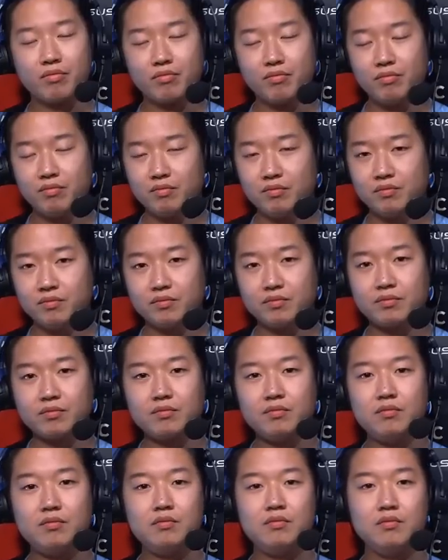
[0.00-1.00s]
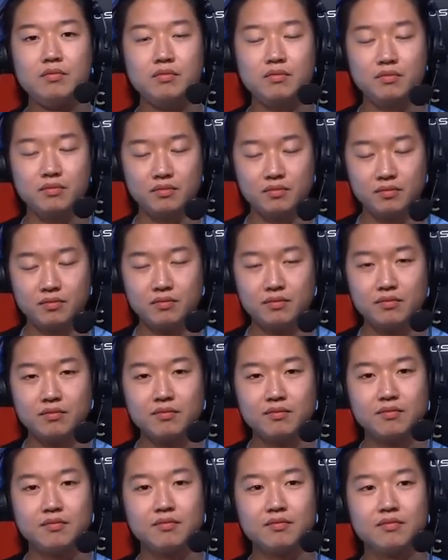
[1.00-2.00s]

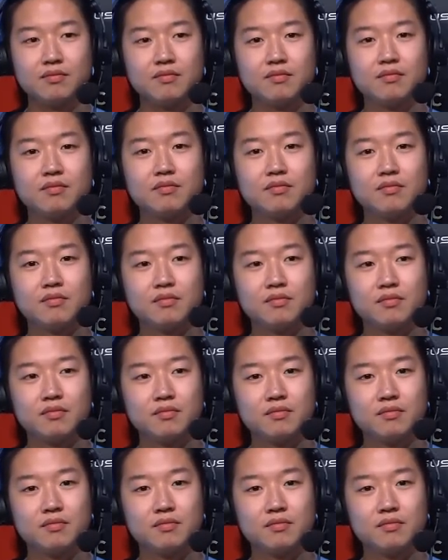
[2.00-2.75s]
(not speaking)